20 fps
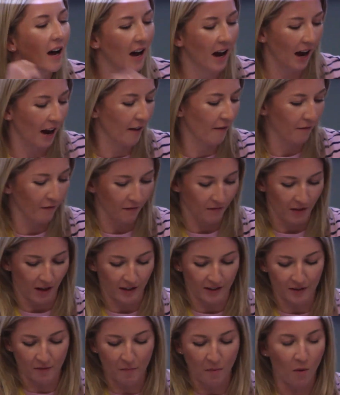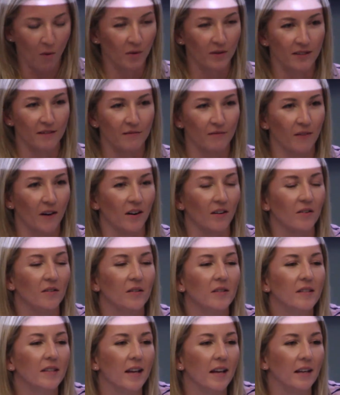I have lots of moles and
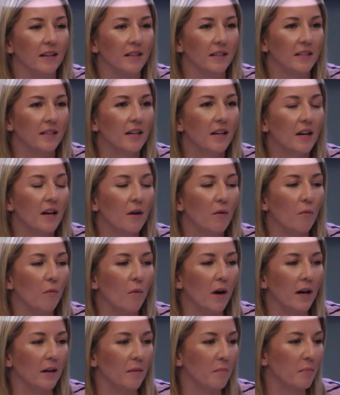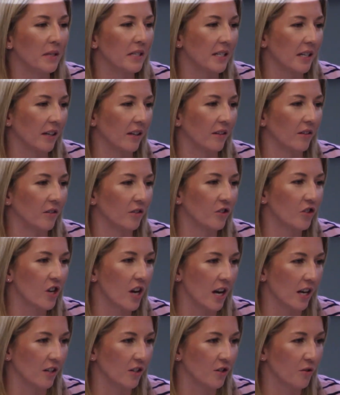freckles, and one in particular
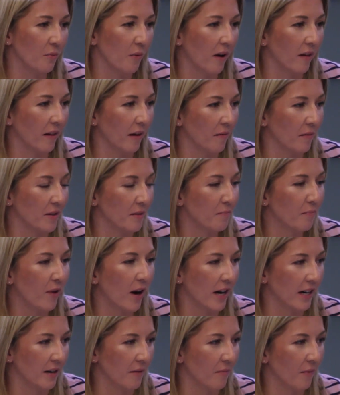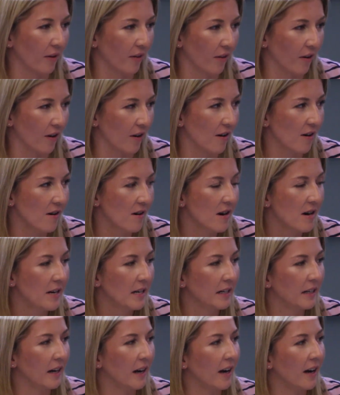changed while I was pregnant with her.
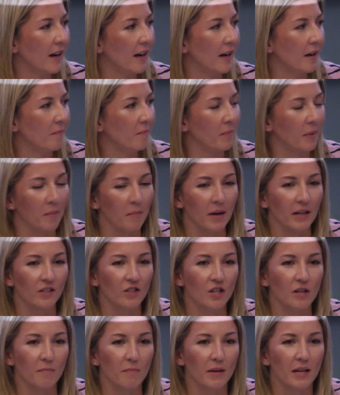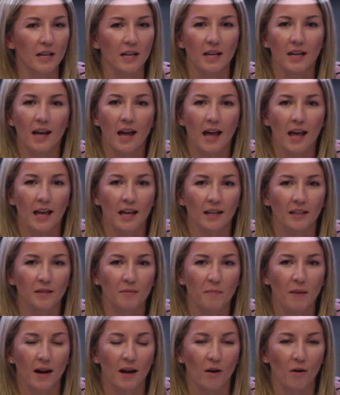But my GP and
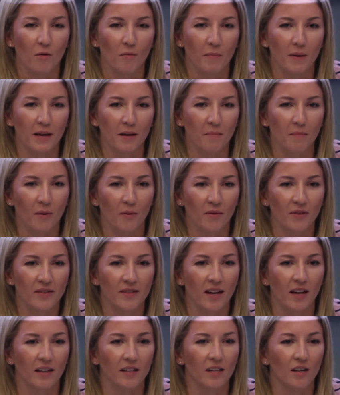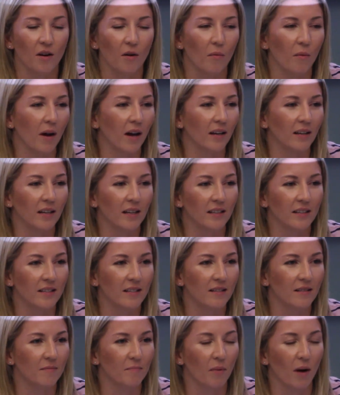my OB both said, you know what,
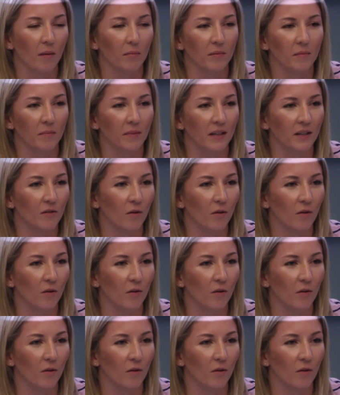it's probably